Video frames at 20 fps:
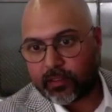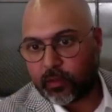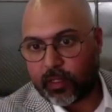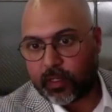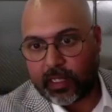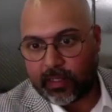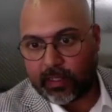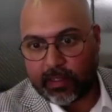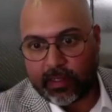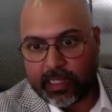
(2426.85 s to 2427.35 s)
So
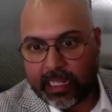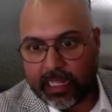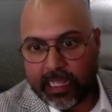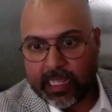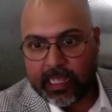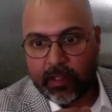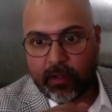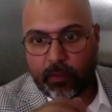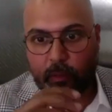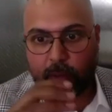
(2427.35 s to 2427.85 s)

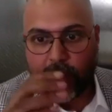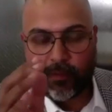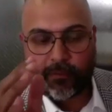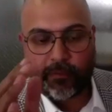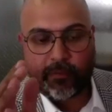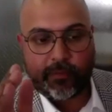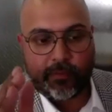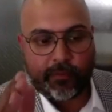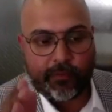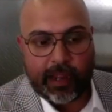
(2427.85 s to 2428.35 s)
we have
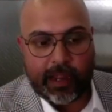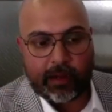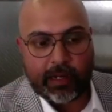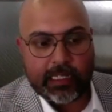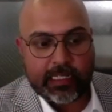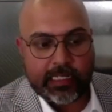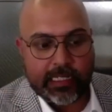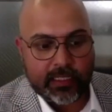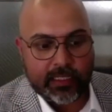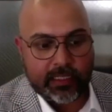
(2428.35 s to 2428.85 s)
very
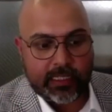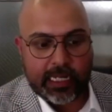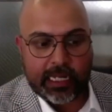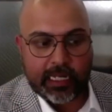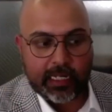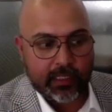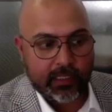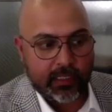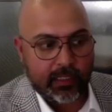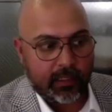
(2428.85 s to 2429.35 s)

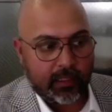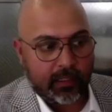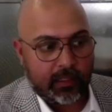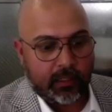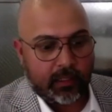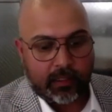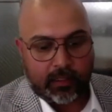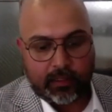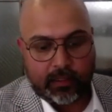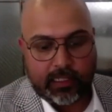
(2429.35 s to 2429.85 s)
distinct
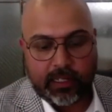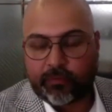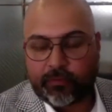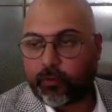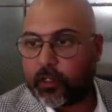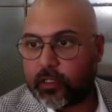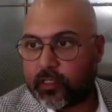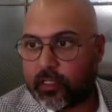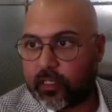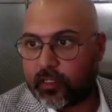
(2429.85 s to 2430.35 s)

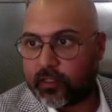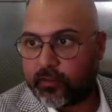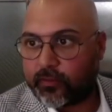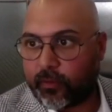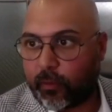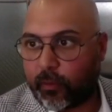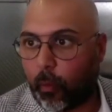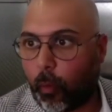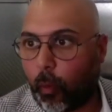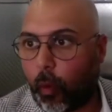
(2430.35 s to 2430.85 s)
differences
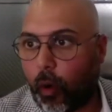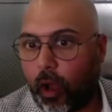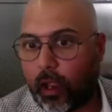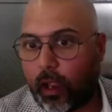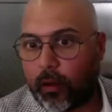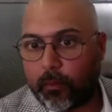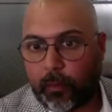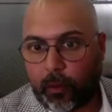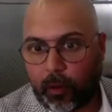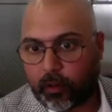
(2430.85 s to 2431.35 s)
from
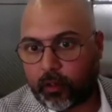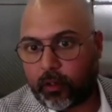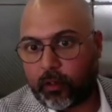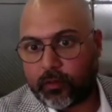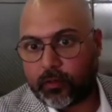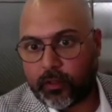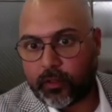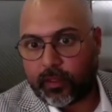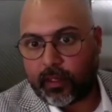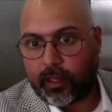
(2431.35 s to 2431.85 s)
one barcode
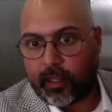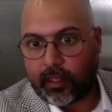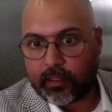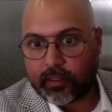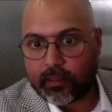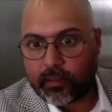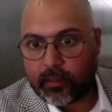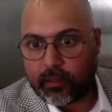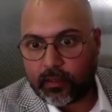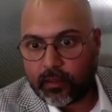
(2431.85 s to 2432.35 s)
to the
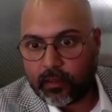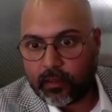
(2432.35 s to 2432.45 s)
next.